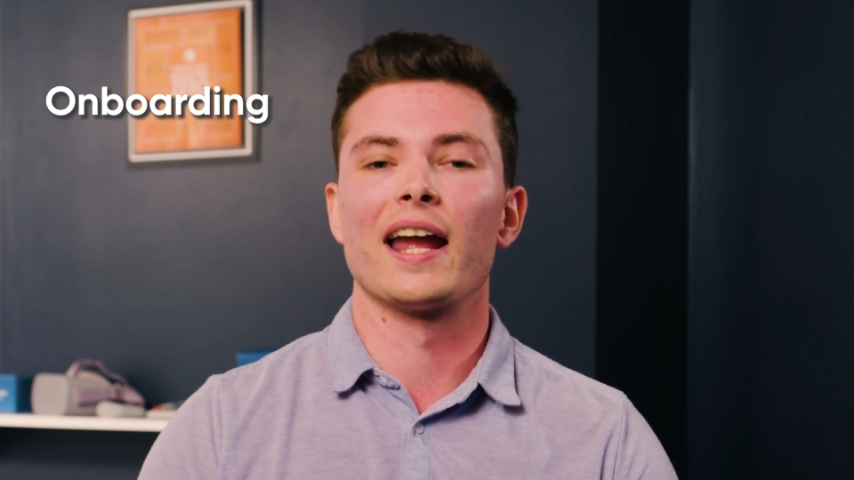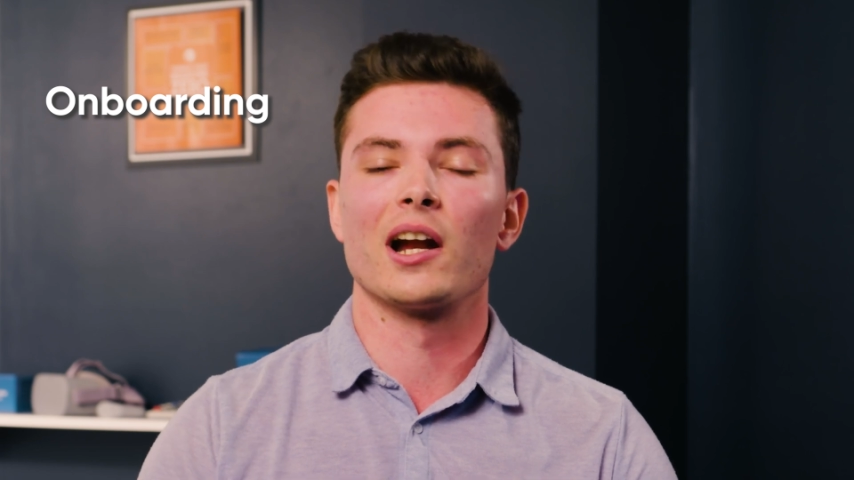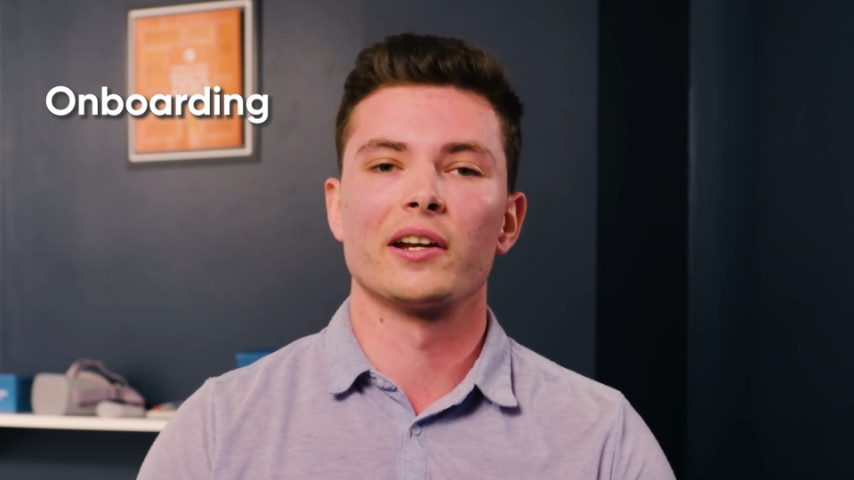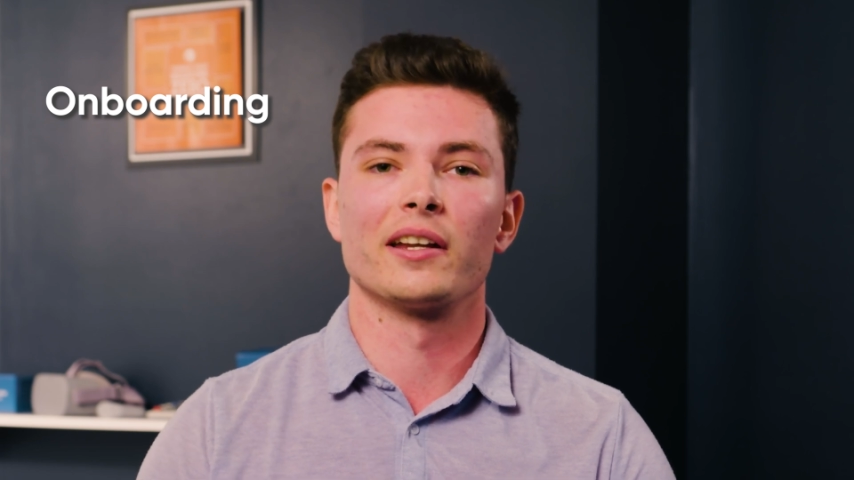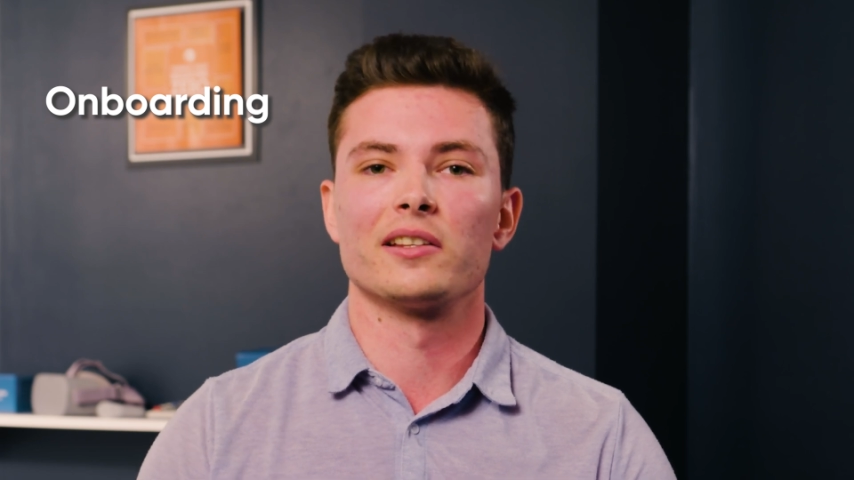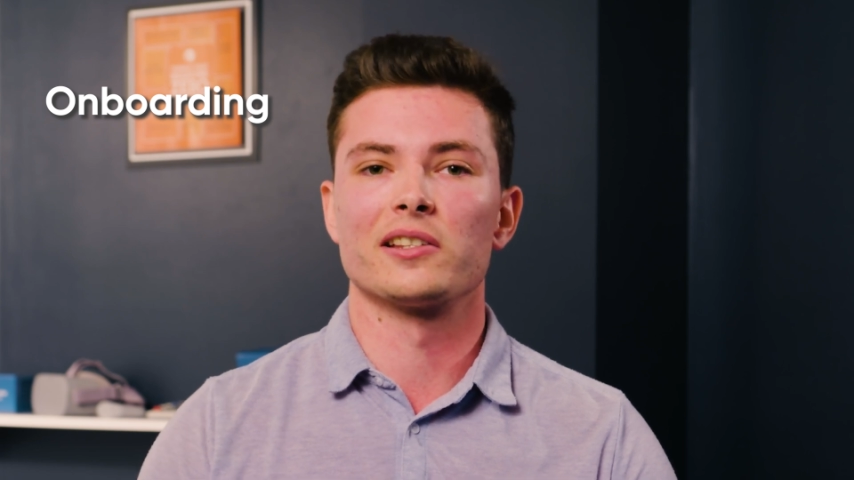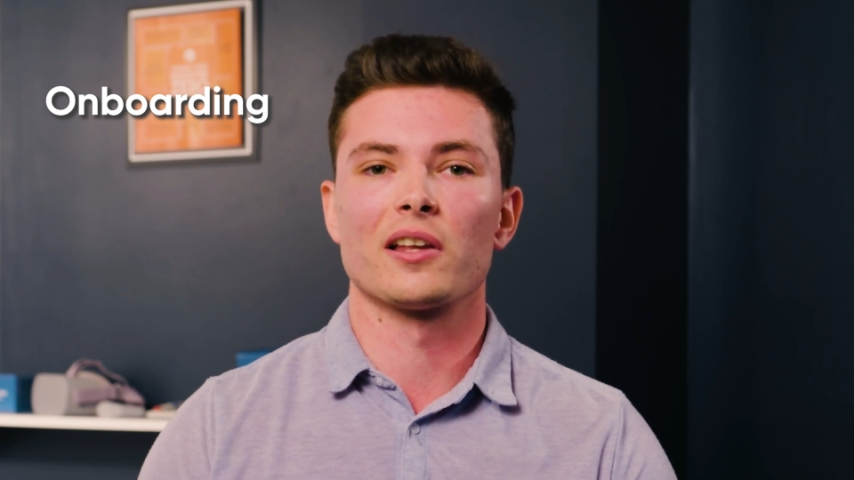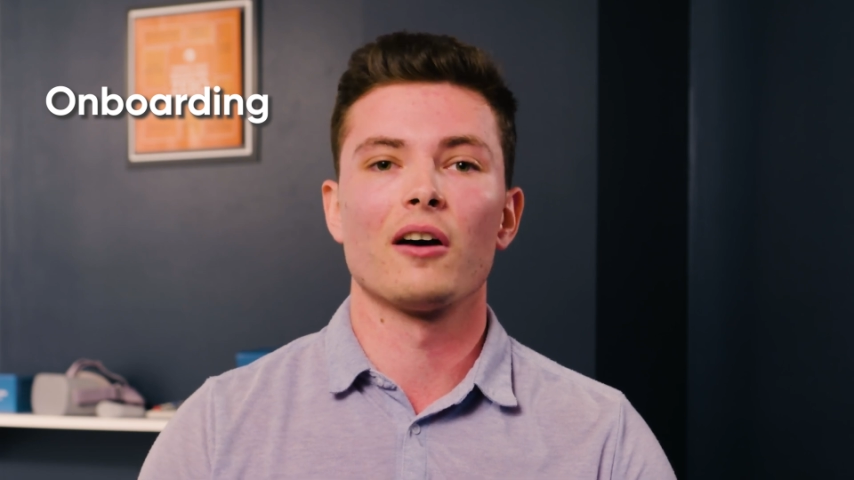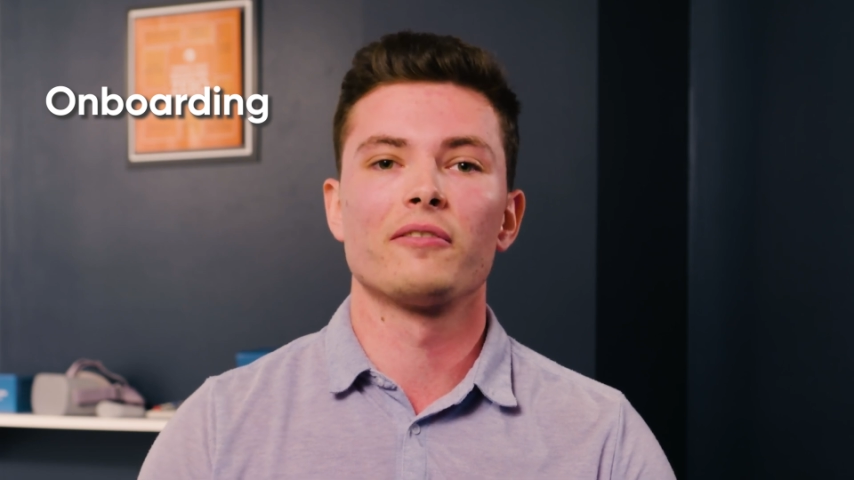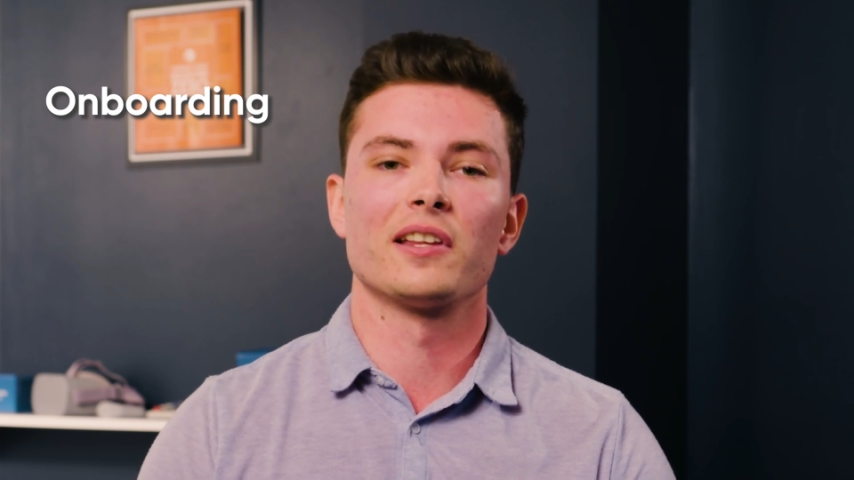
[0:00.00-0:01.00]
areas
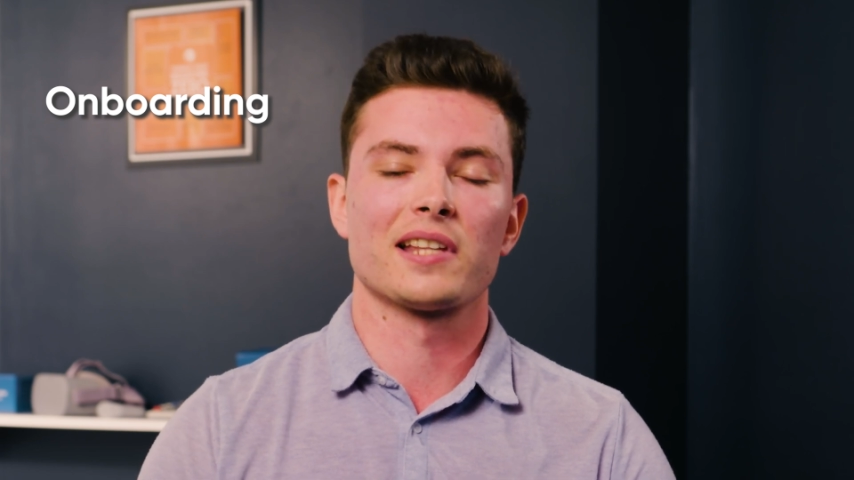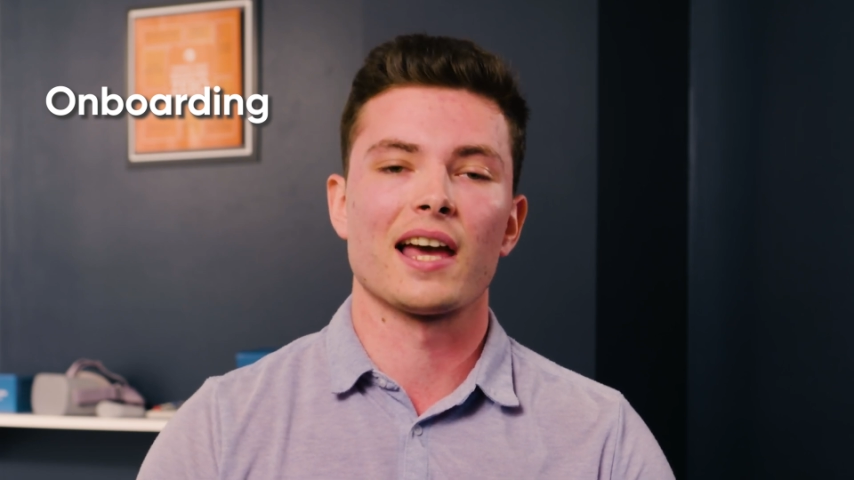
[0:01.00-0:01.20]
of this